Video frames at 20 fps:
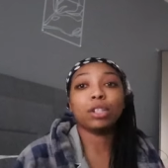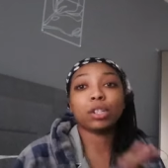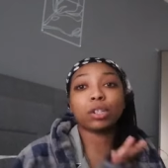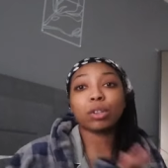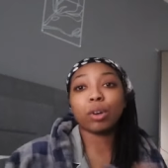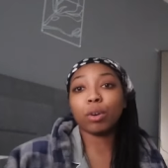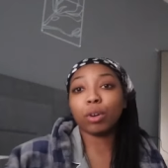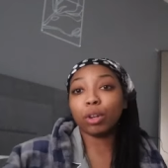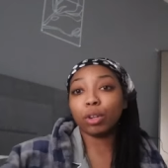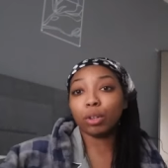
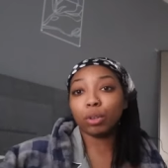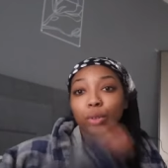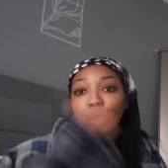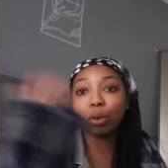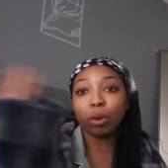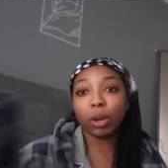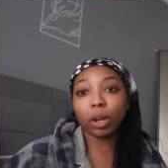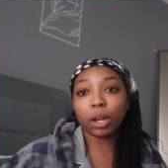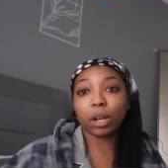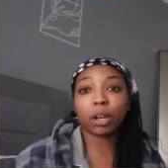just go to New
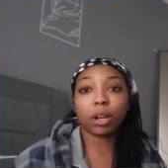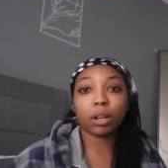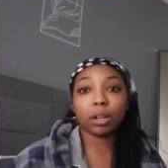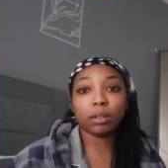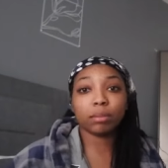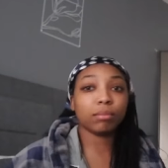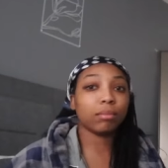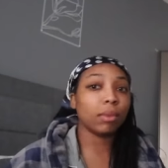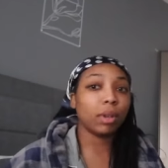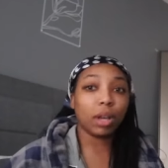York
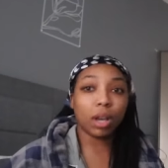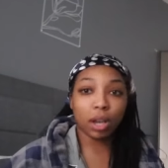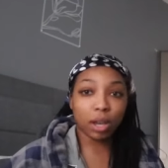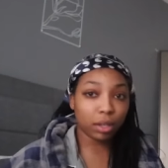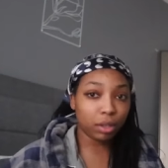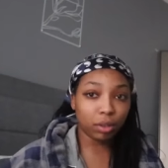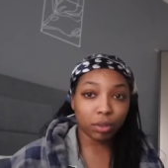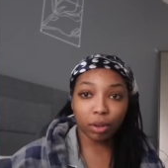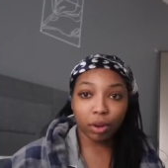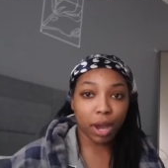
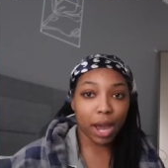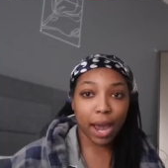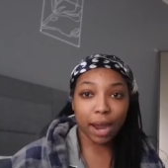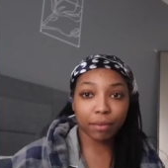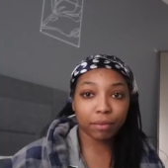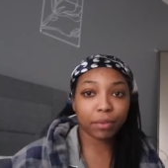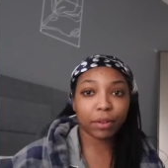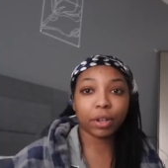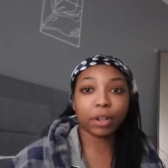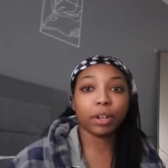you know
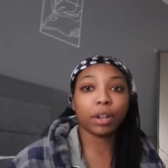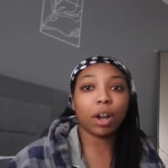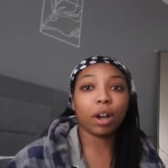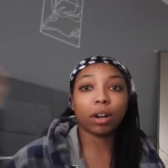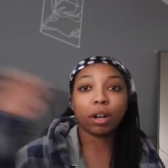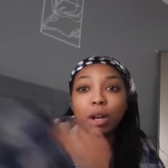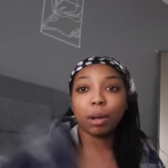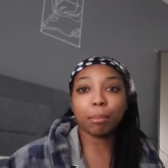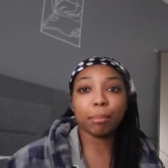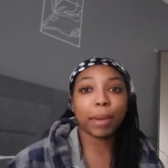after
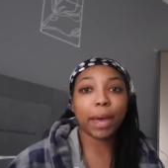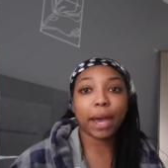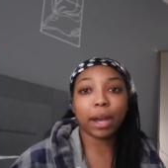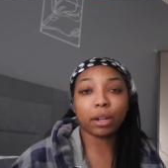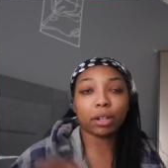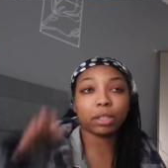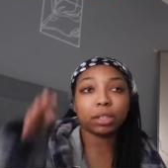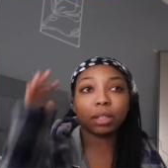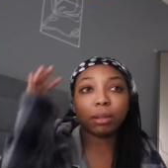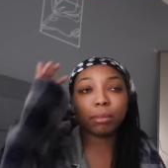y'all come
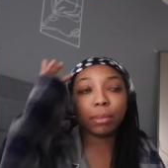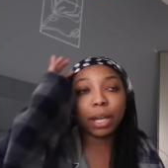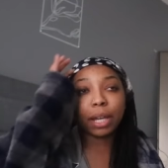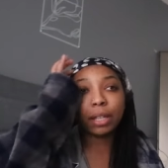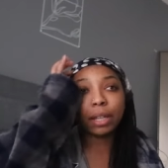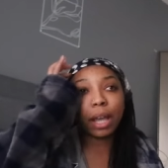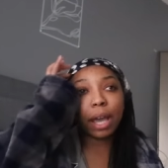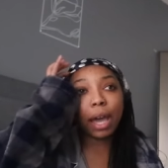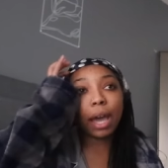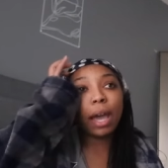back or something
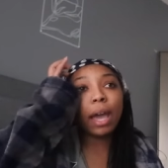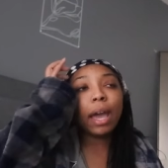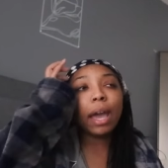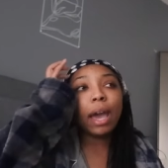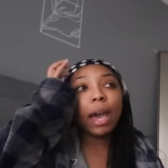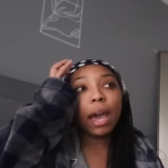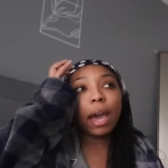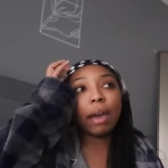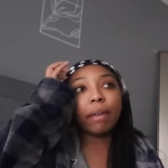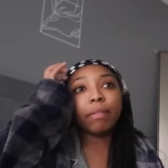like that
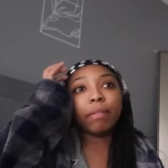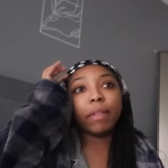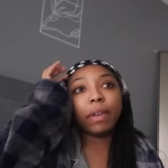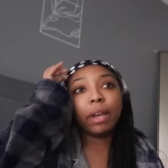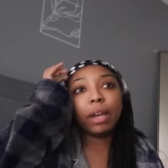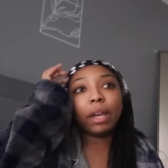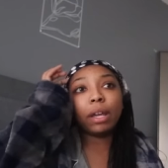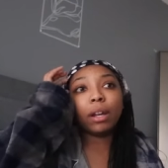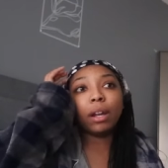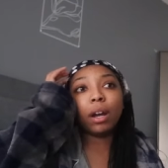and
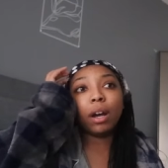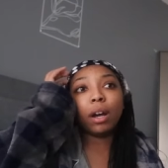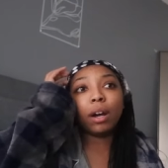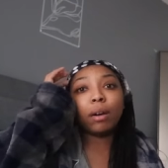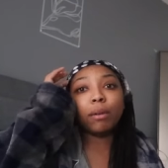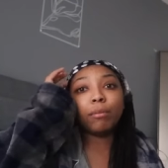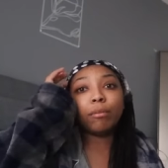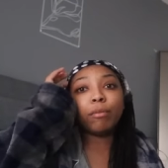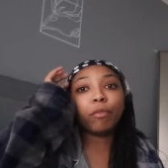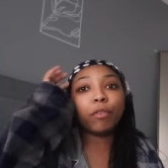then
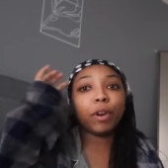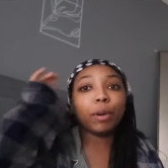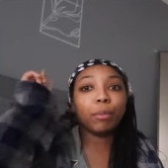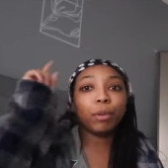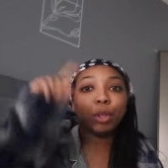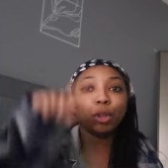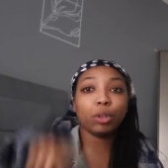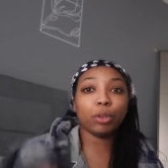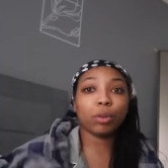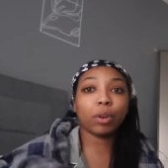um, from
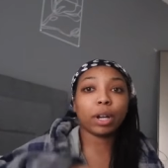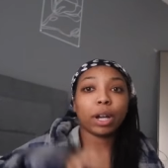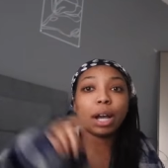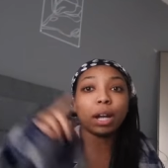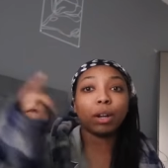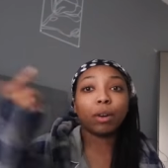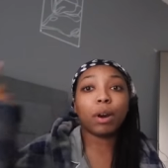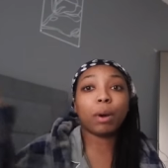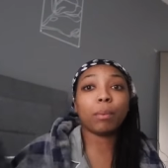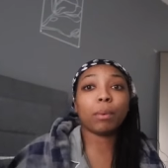new york
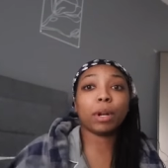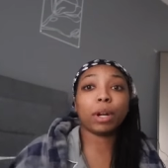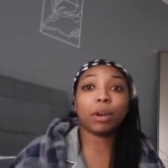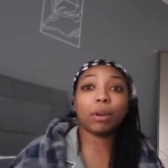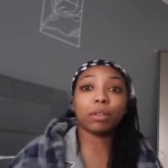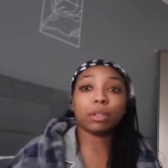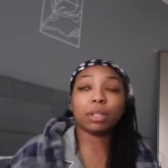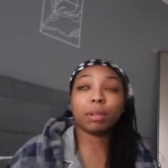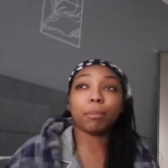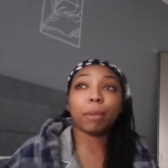i know i want to
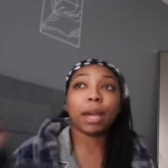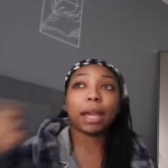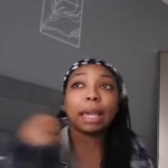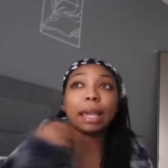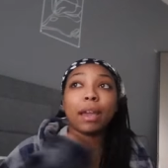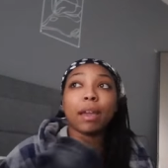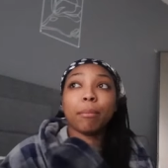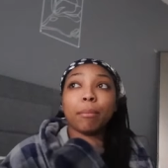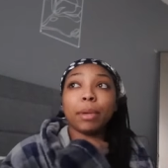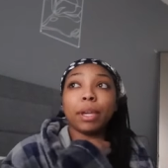go to
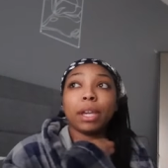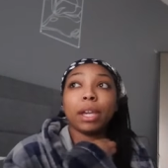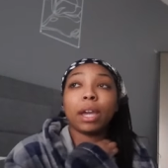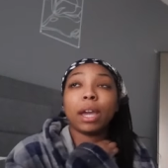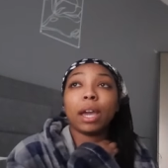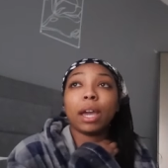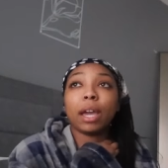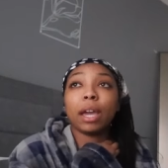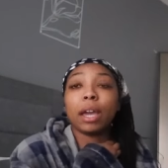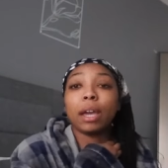miami
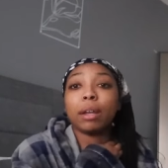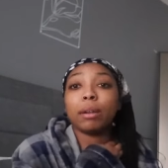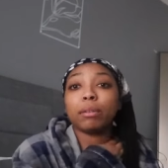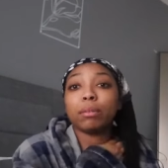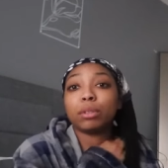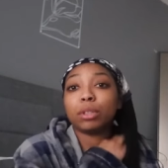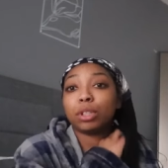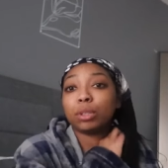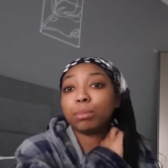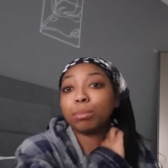
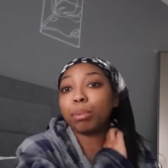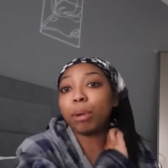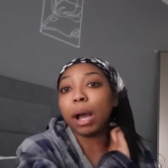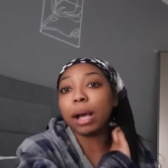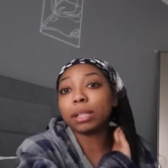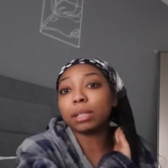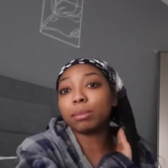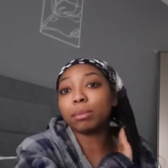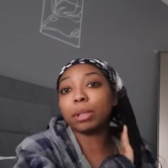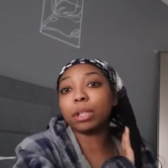and
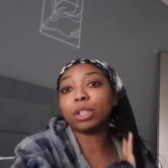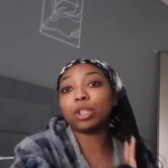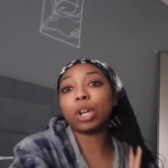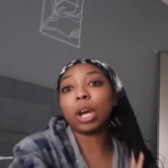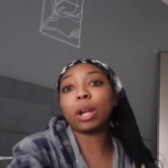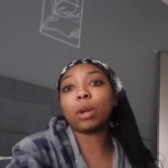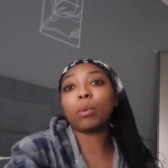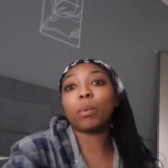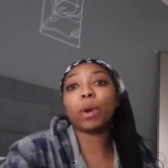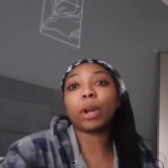possibly
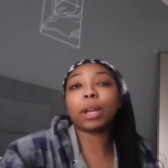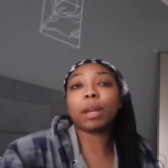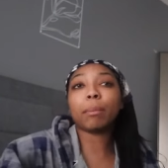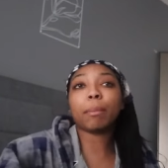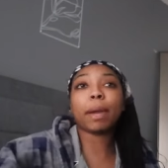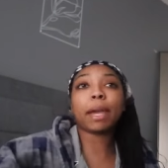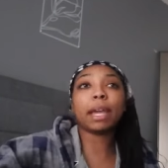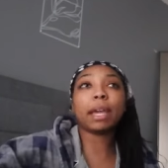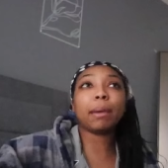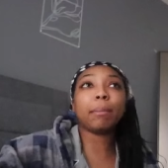try to work in
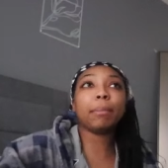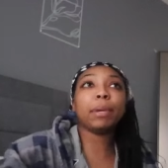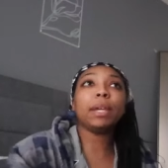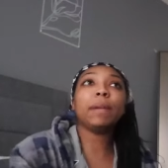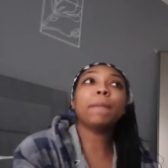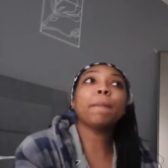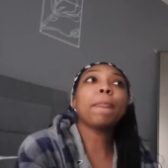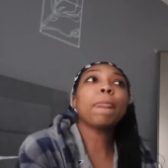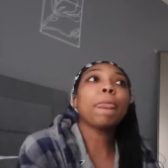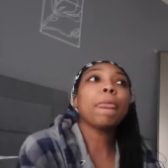
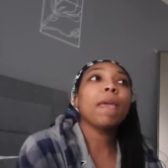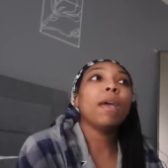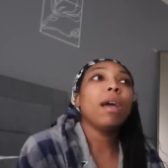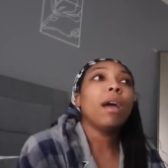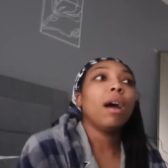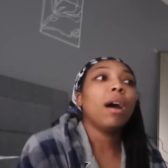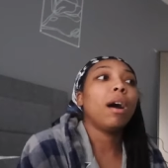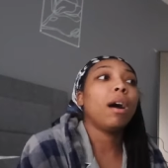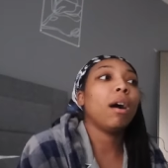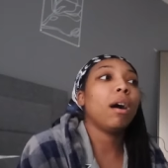miami
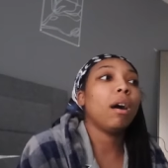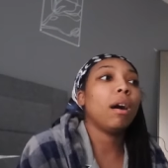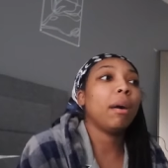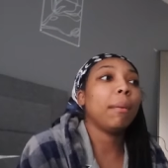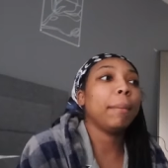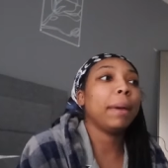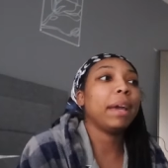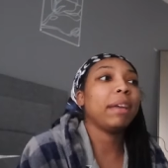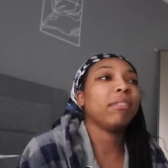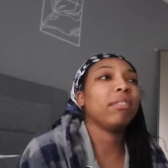
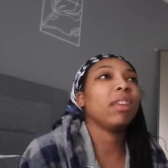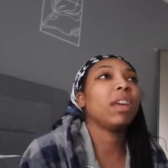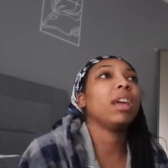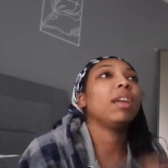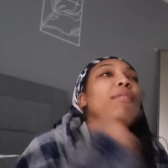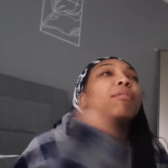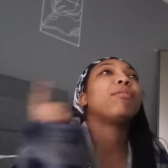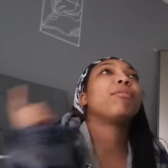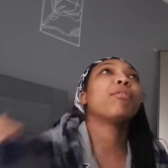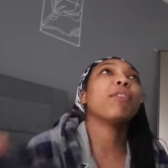um, and
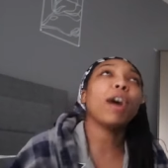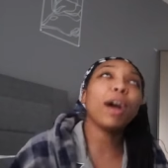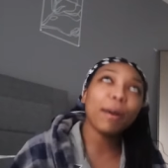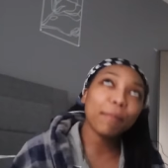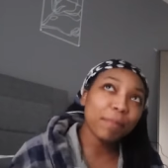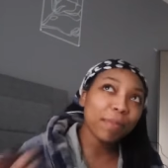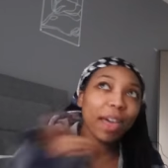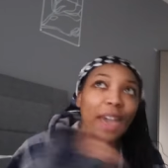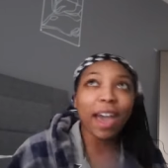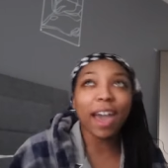then from
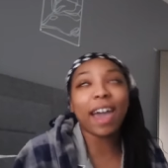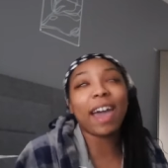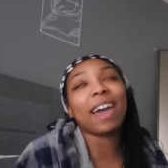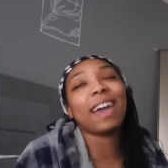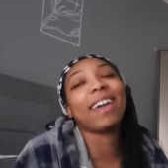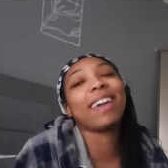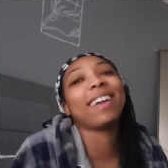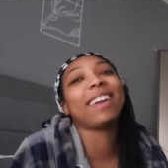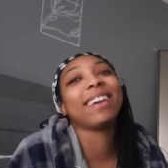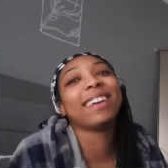
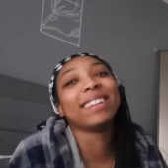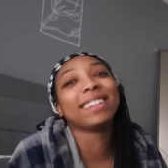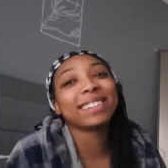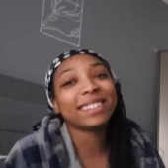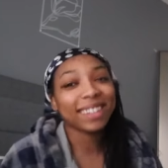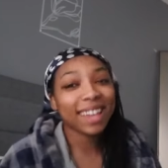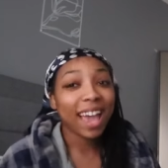that